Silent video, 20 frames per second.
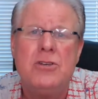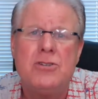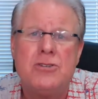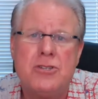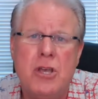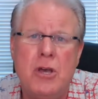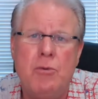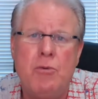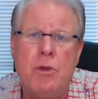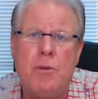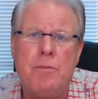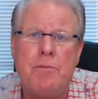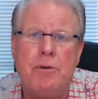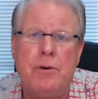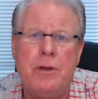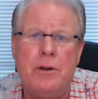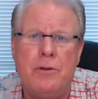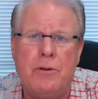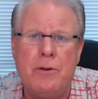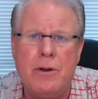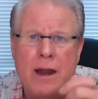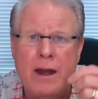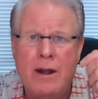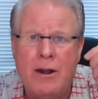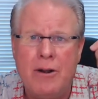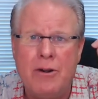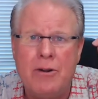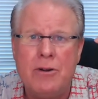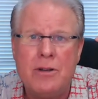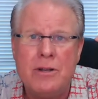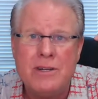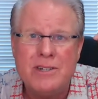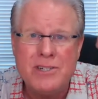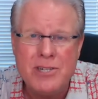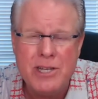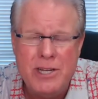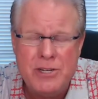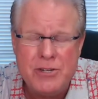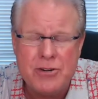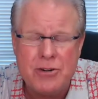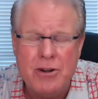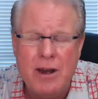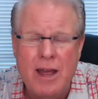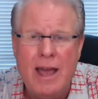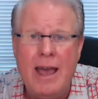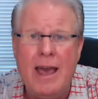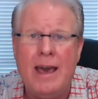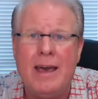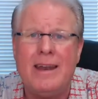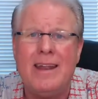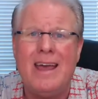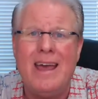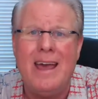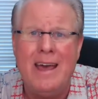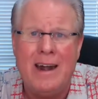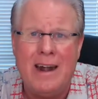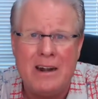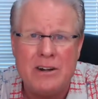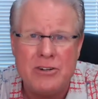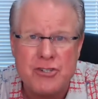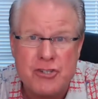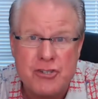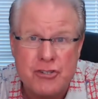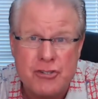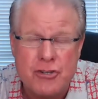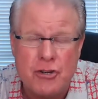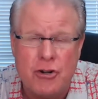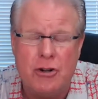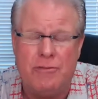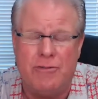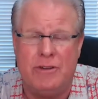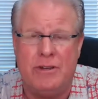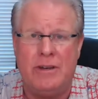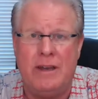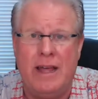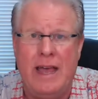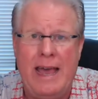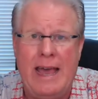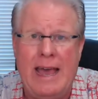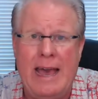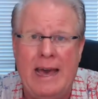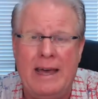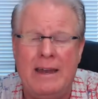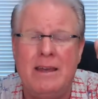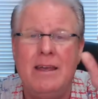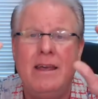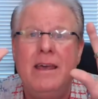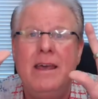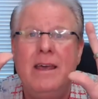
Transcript: So we put on our teacher hat and our servant hat.